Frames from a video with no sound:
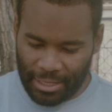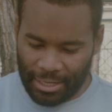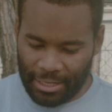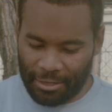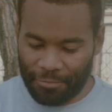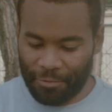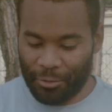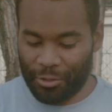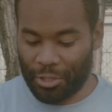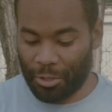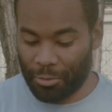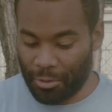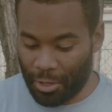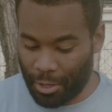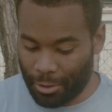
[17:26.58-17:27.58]
And if you
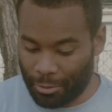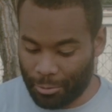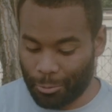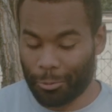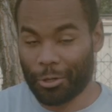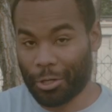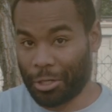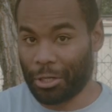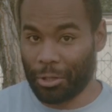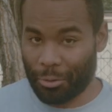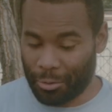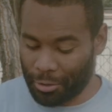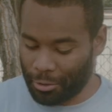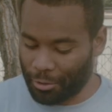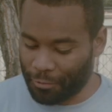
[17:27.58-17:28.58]
don't know, we're going to
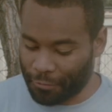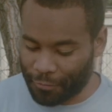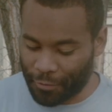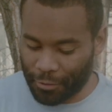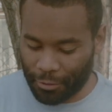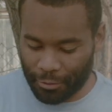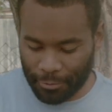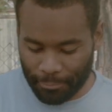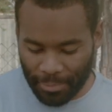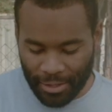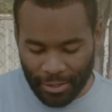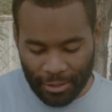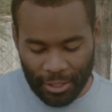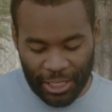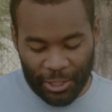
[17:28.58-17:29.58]
go on a little further.
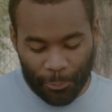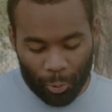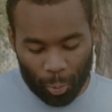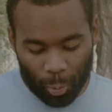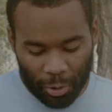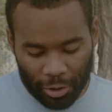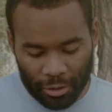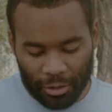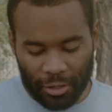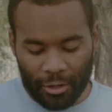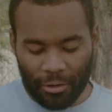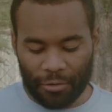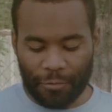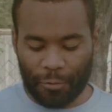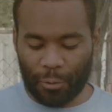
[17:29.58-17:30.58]
The Hebrew word
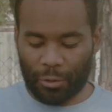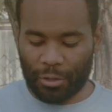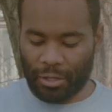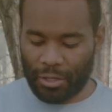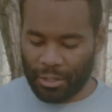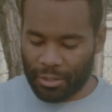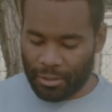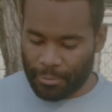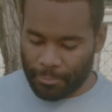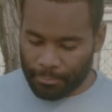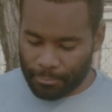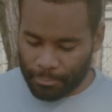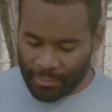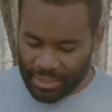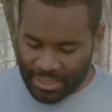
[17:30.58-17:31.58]
for
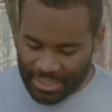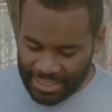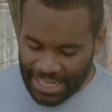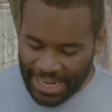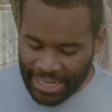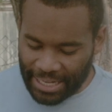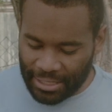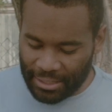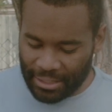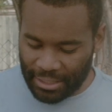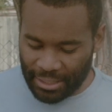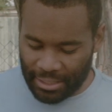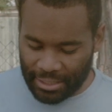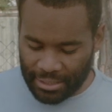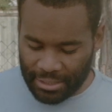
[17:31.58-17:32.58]
Stand
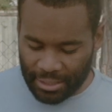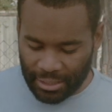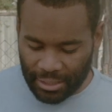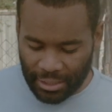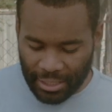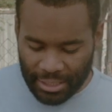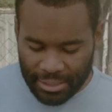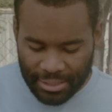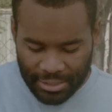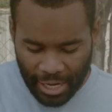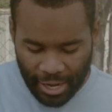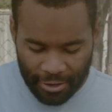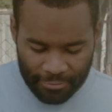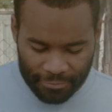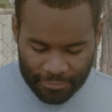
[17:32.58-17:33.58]
is
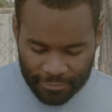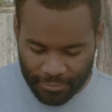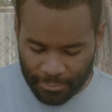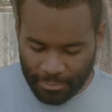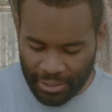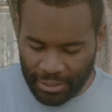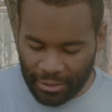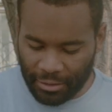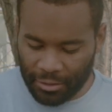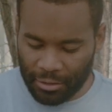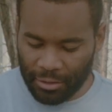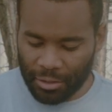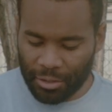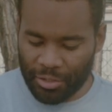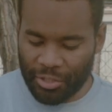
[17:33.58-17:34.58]
yatzav,
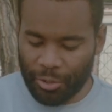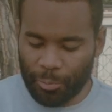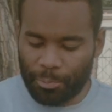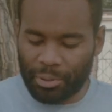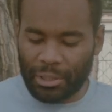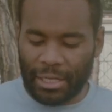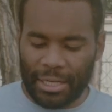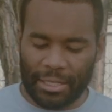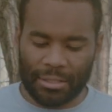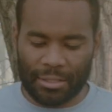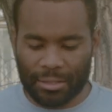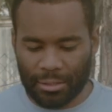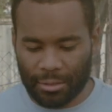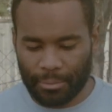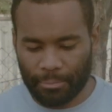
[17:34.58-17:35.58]
meaning to
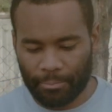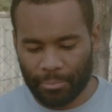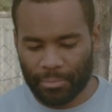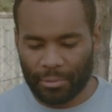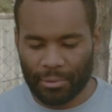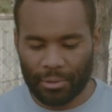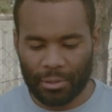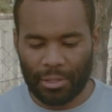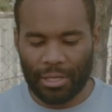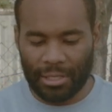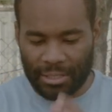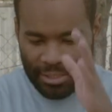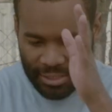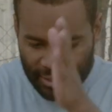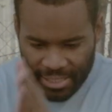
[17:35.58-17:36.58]
place,
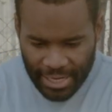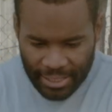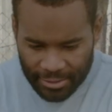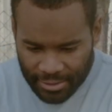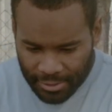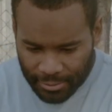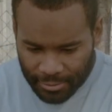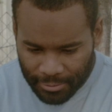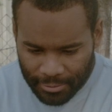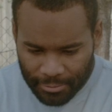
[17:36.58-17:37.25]
set,